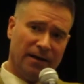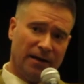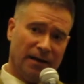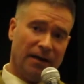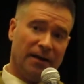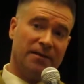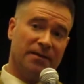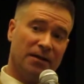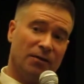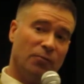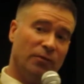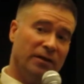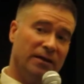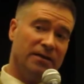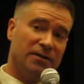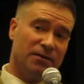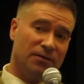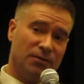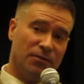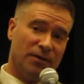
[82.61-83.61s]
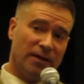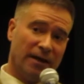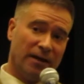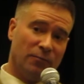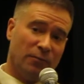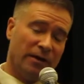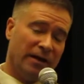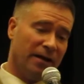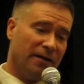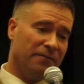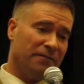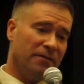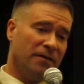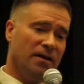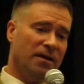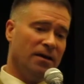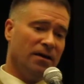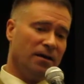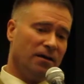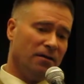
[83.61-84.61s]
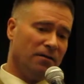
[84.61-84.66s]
And I think we need to do that.